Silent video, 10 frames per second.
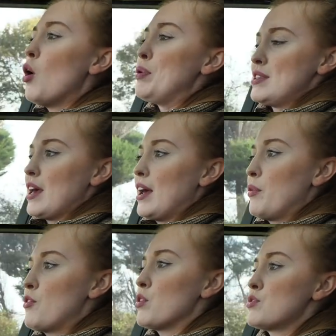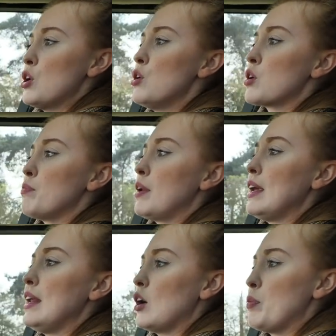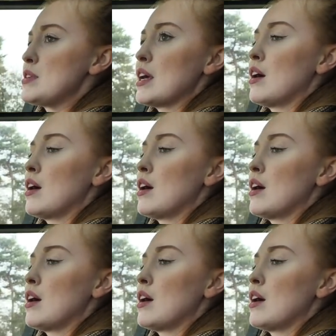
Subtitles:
opposite. We've got two completely opposite